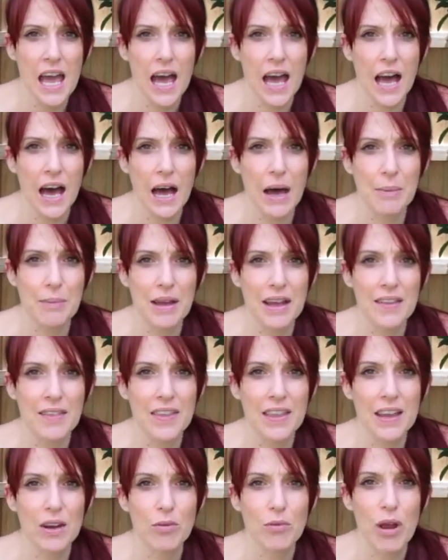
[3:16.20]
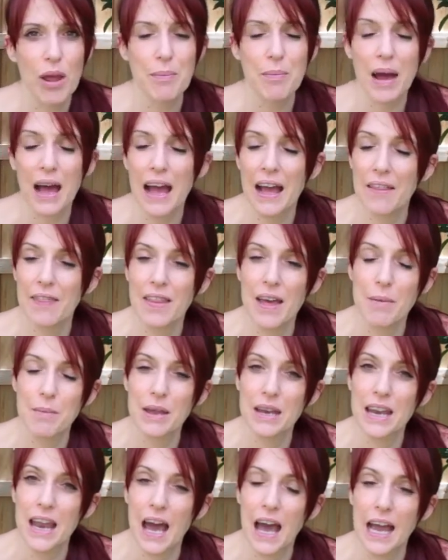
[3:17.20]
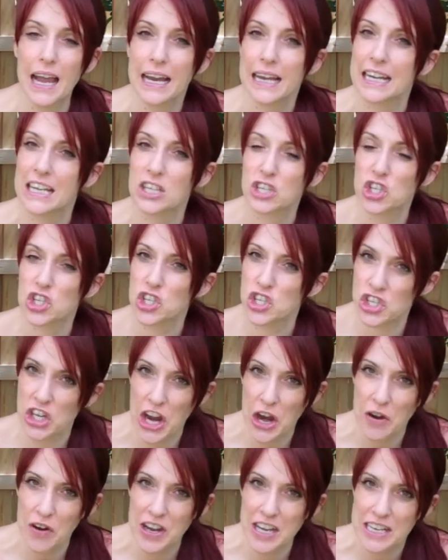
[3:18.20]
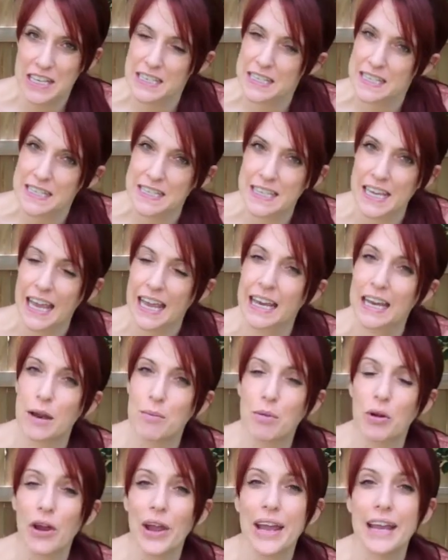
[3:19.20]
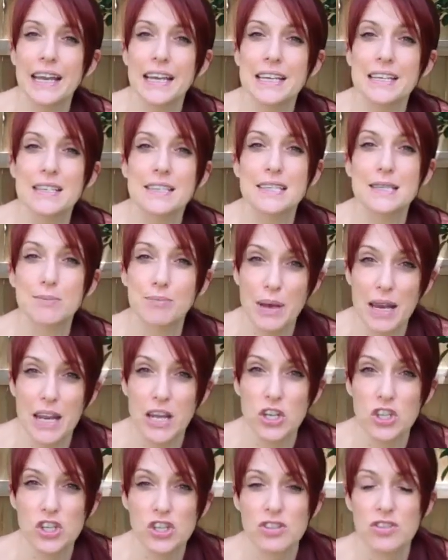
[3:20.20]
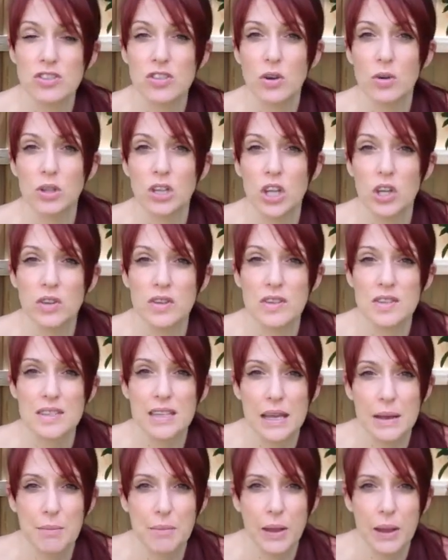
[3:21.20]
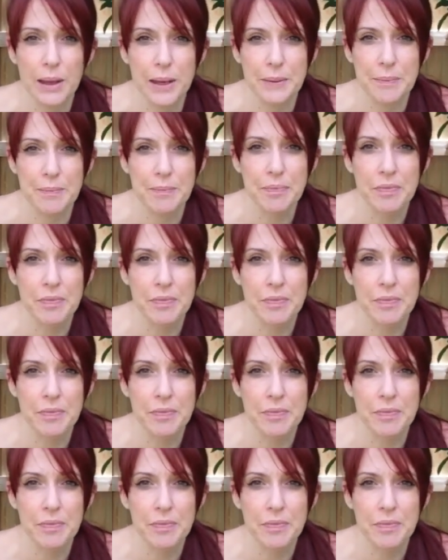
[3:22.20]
And then right behind them at 9 is cherries, and number 8 is spinach, so along the same line.